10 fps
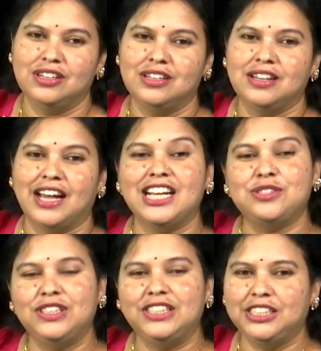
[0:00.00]
As we
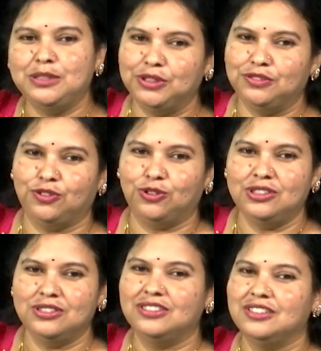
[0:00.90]
did before,
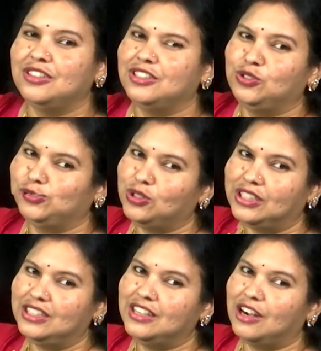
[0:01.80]
you know that
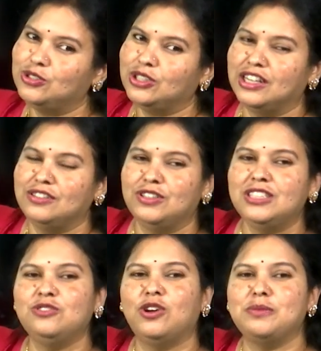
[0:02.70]
how to convert
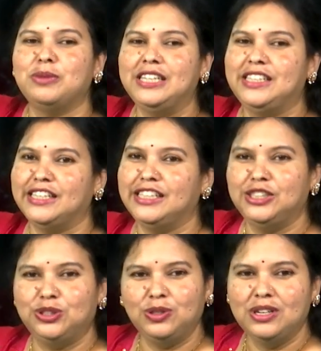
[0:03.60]
1 by 10 into
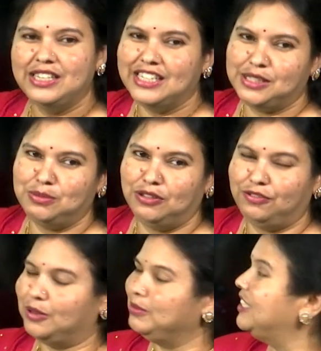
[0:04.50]
decimal
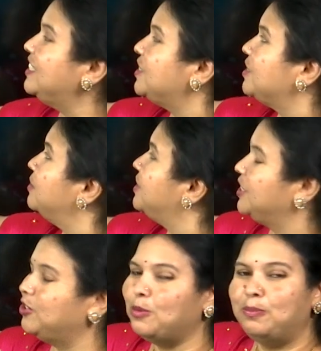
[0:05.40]
form. It is
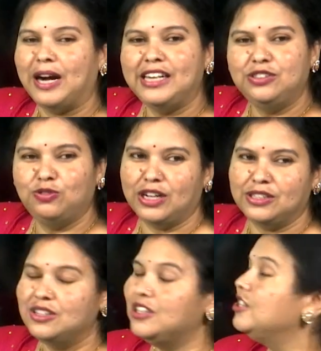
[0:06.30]
0.1.
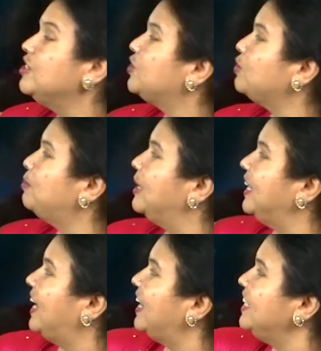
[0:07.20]
So, by
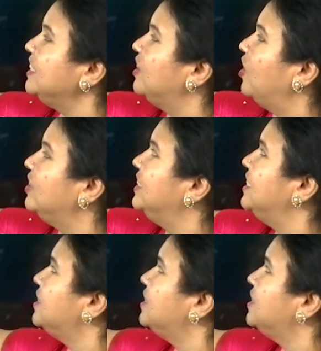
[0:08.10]
adding all this,